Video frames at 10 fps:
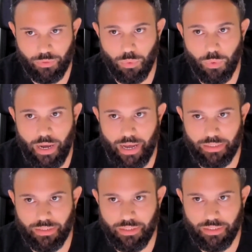to
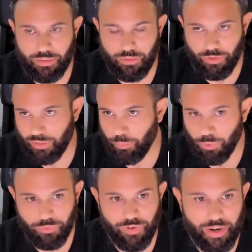add these, for
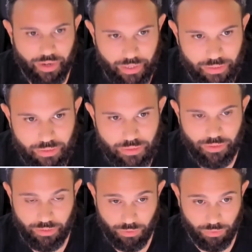example, to Fargate, right?